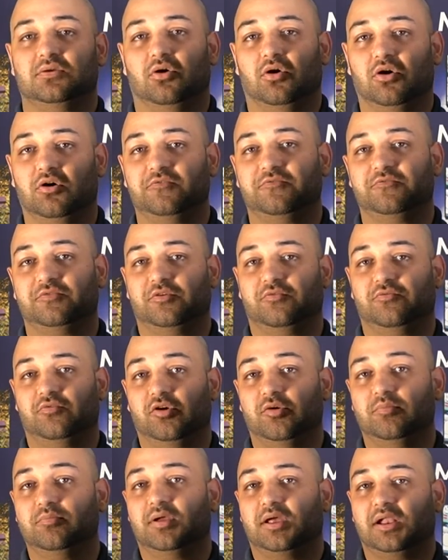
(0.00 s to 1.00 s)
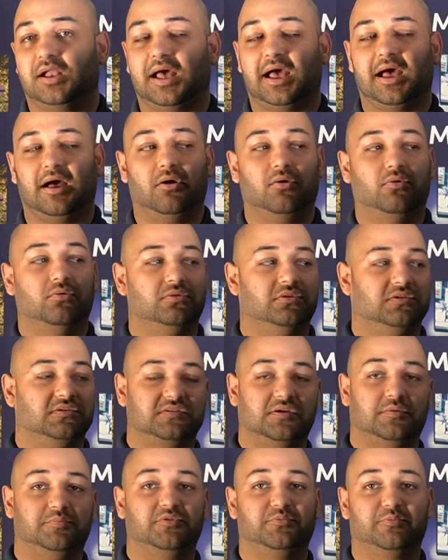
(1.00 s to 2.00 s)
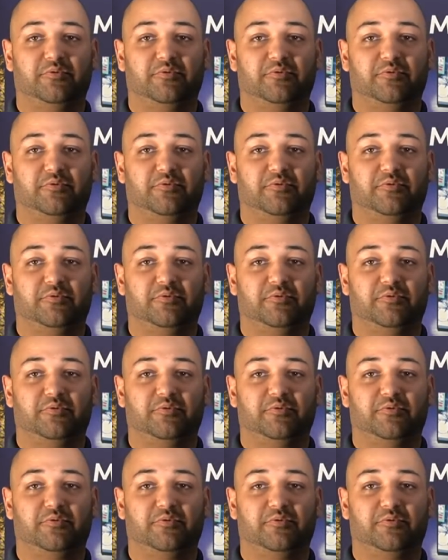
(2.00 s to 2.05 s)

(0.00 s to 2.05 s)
of the room and how the sub is